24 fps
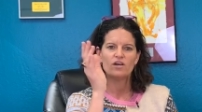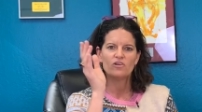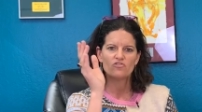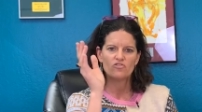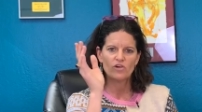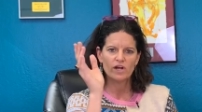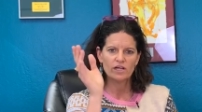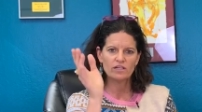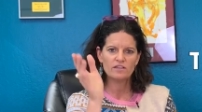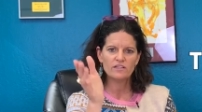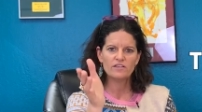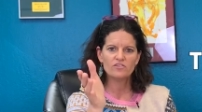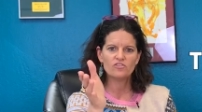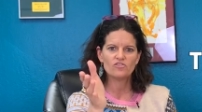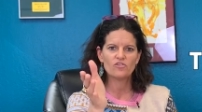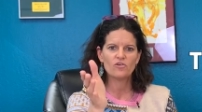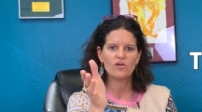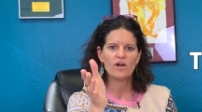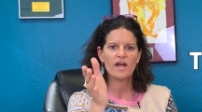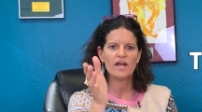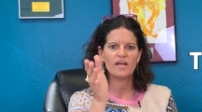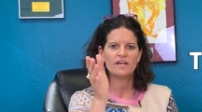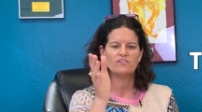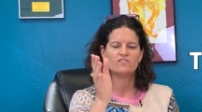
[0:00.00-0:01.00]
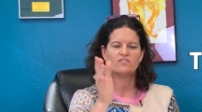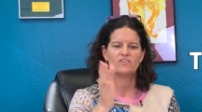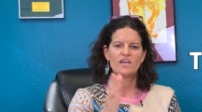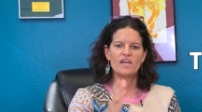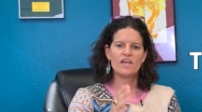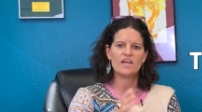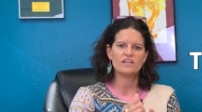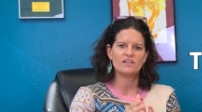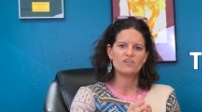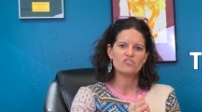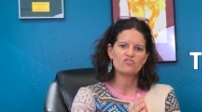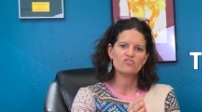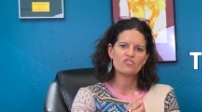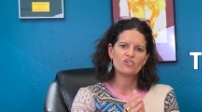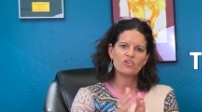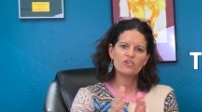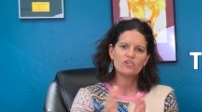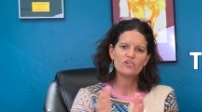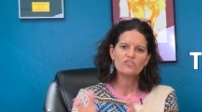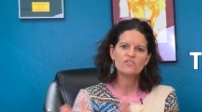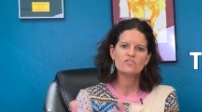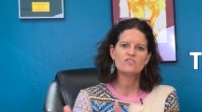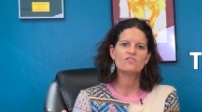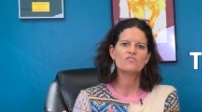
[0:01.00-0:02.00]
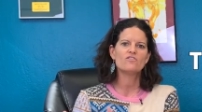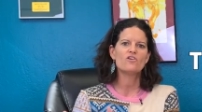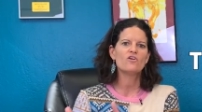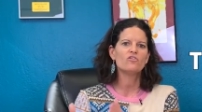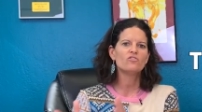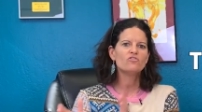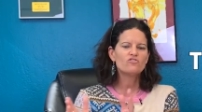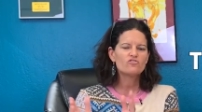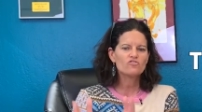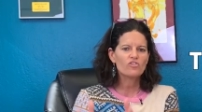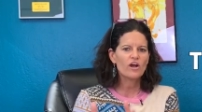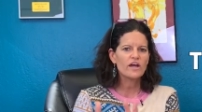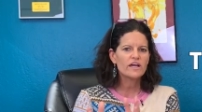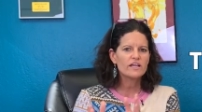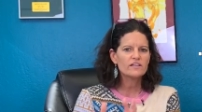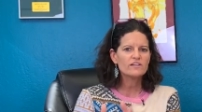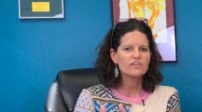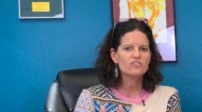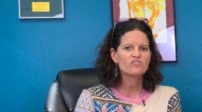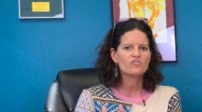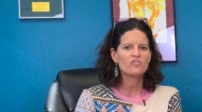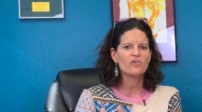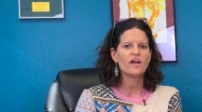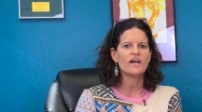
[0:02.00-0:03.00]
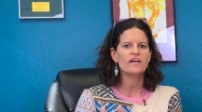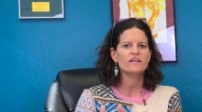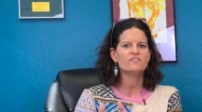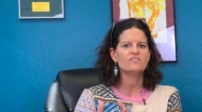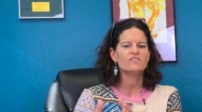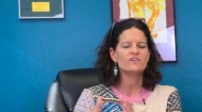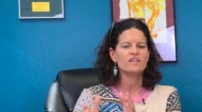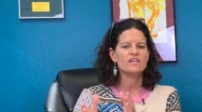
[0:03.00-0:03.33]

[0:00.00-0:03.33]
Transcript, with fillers: triglycerides and it turns those triglycerides